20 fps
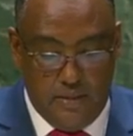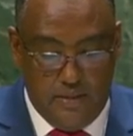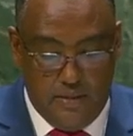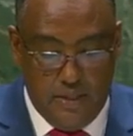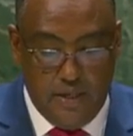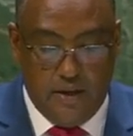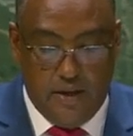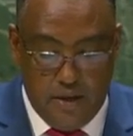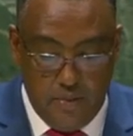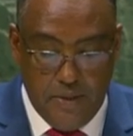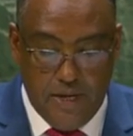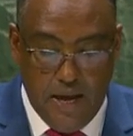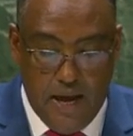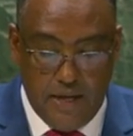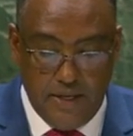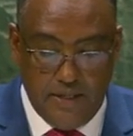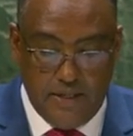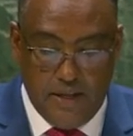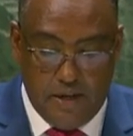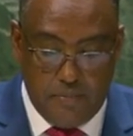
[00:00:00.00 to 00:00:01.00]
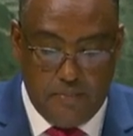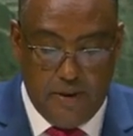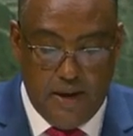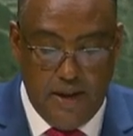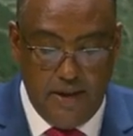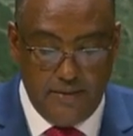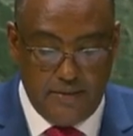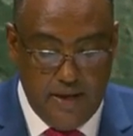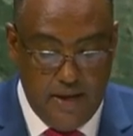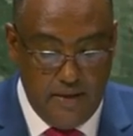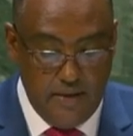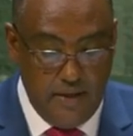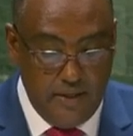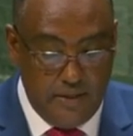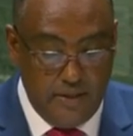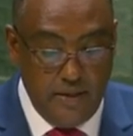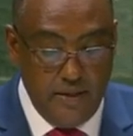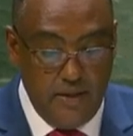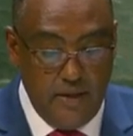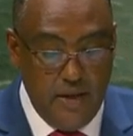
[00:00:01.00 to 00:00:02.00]
The criminal enterprise and
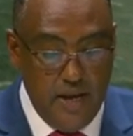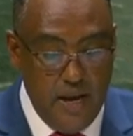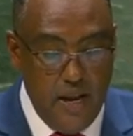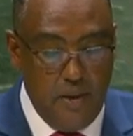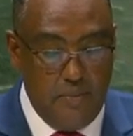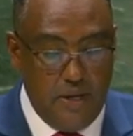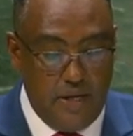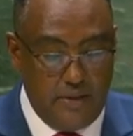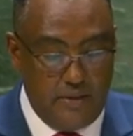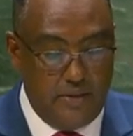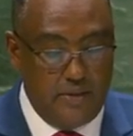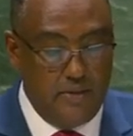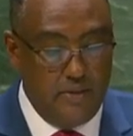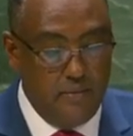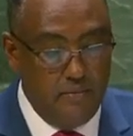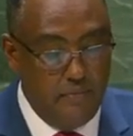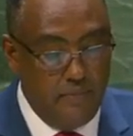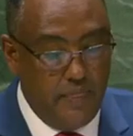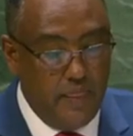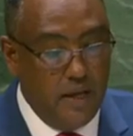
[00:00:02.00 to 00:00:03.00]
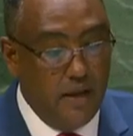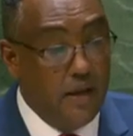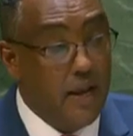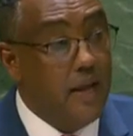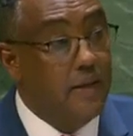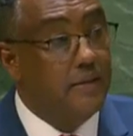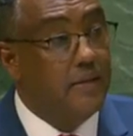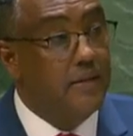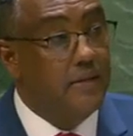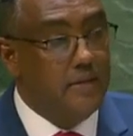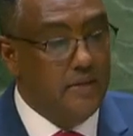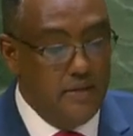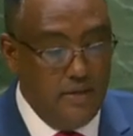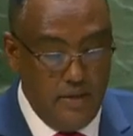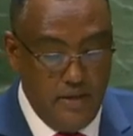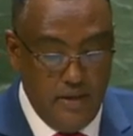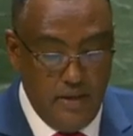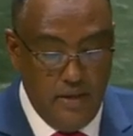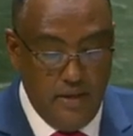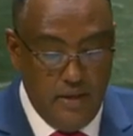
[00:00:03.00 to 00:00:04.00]
its enablers created
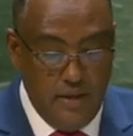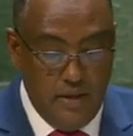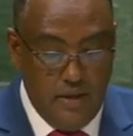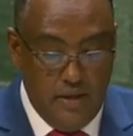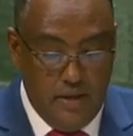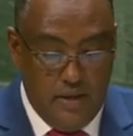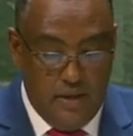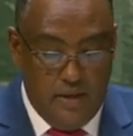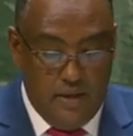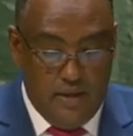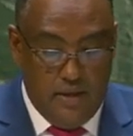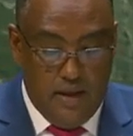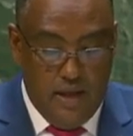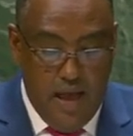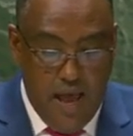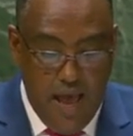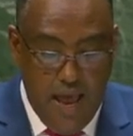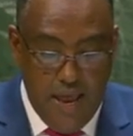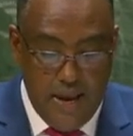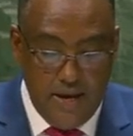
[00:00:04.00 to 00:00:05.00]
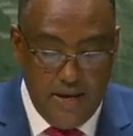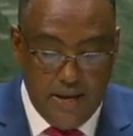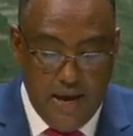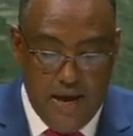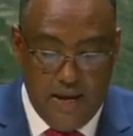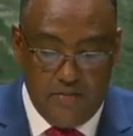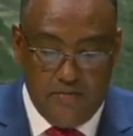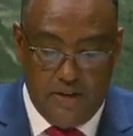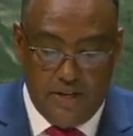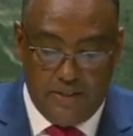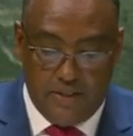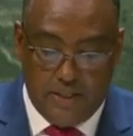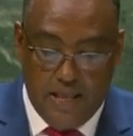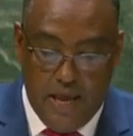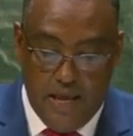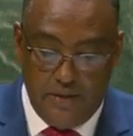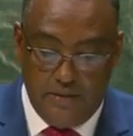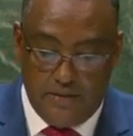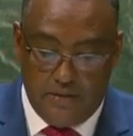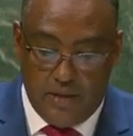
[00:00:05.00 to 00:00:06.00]
and
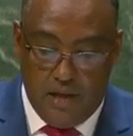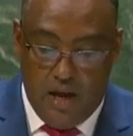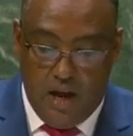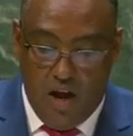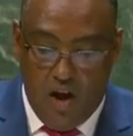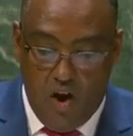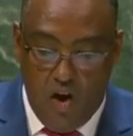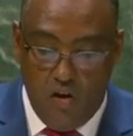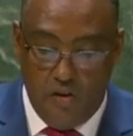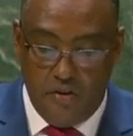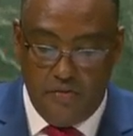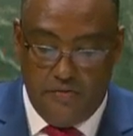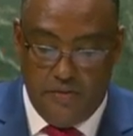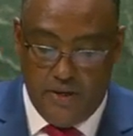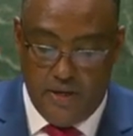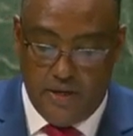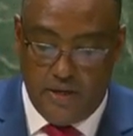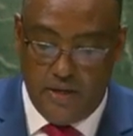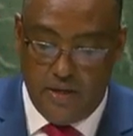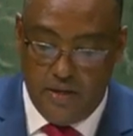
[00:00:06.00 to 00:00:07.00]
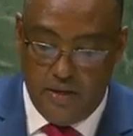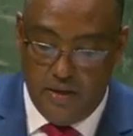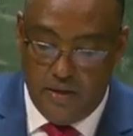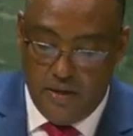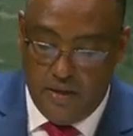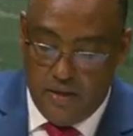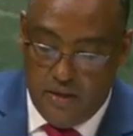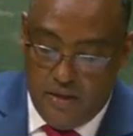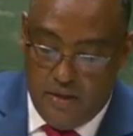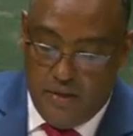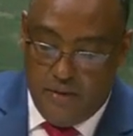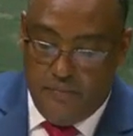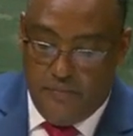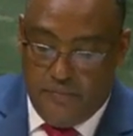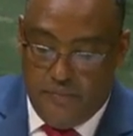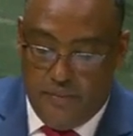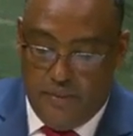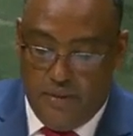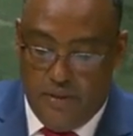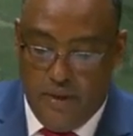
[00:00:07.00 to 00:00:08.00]
advertised horrific
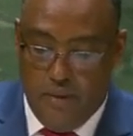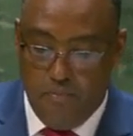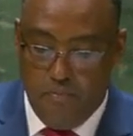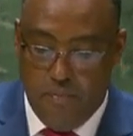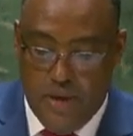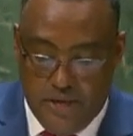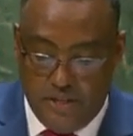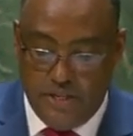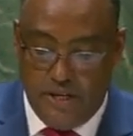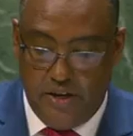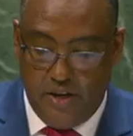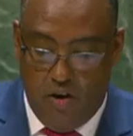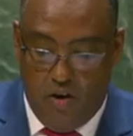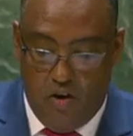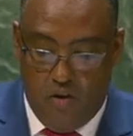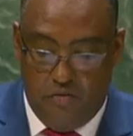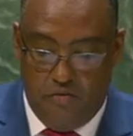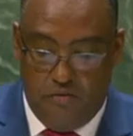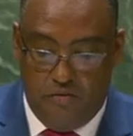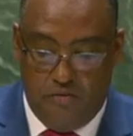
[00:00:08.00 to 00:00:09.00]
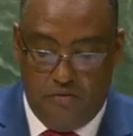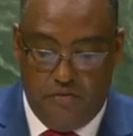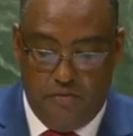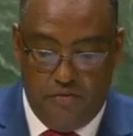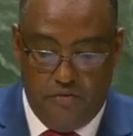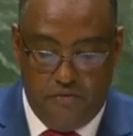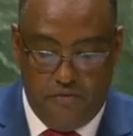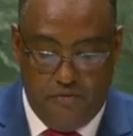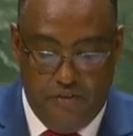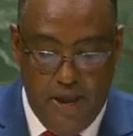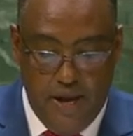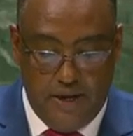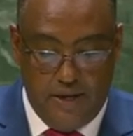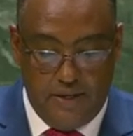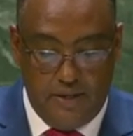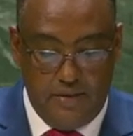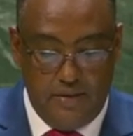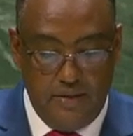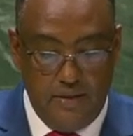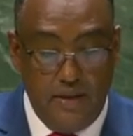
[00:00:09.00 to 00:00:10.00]
imagery of
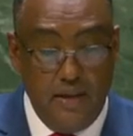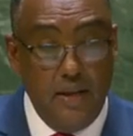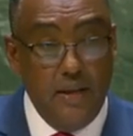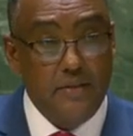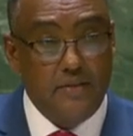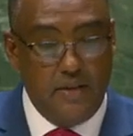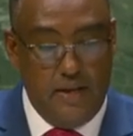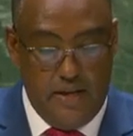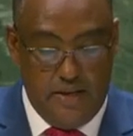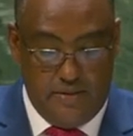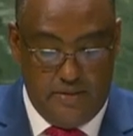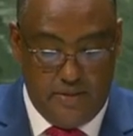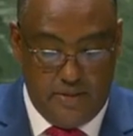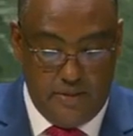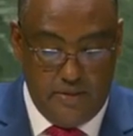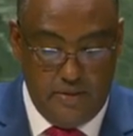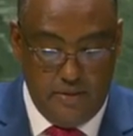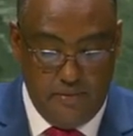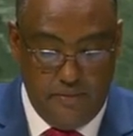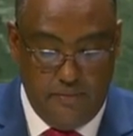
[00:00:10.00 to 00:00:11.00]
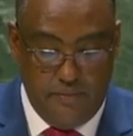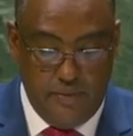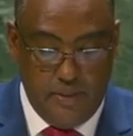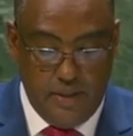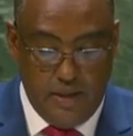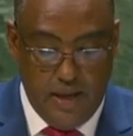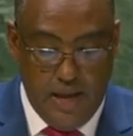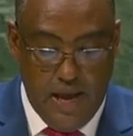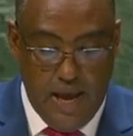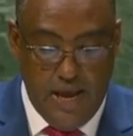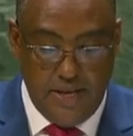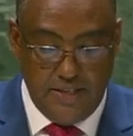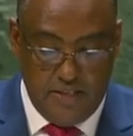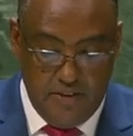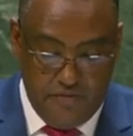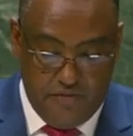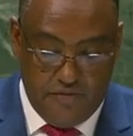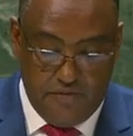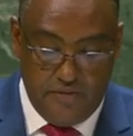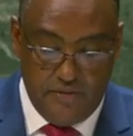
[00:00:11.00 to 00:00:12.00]
faked incidents, as
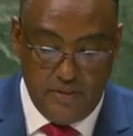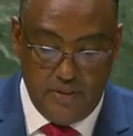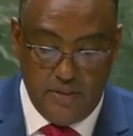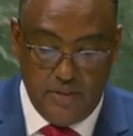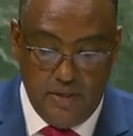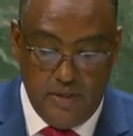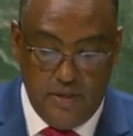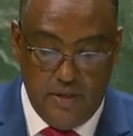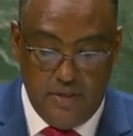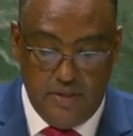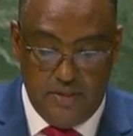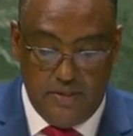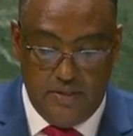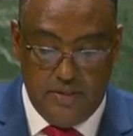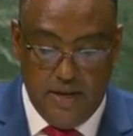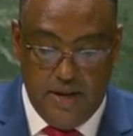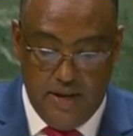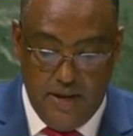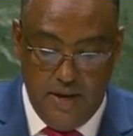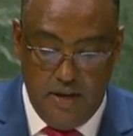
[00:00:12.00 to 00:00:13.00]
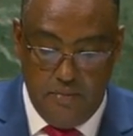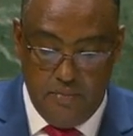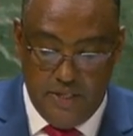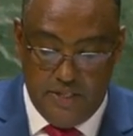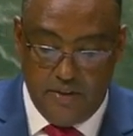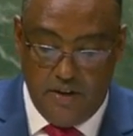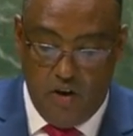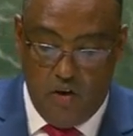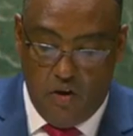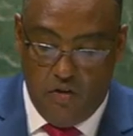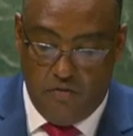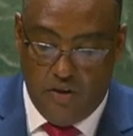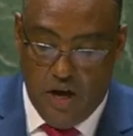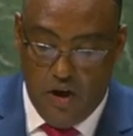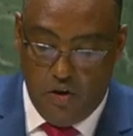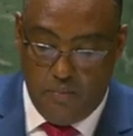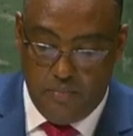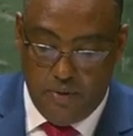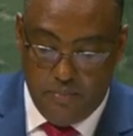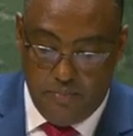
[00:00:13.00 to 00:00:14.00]
if the real misery of
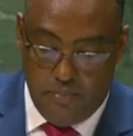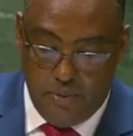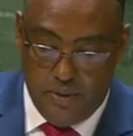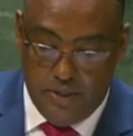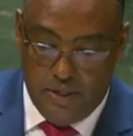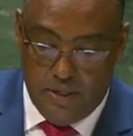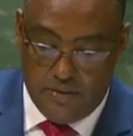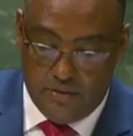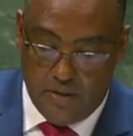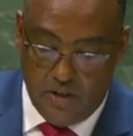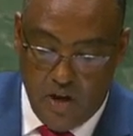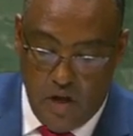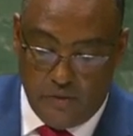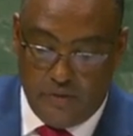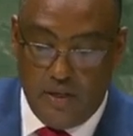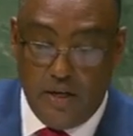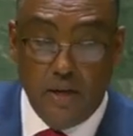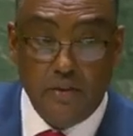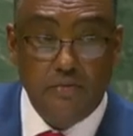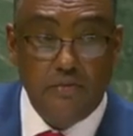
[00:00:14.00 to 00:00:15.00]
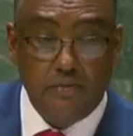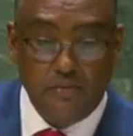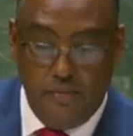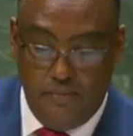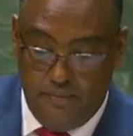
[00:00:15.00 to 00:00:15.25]
our people is not enough.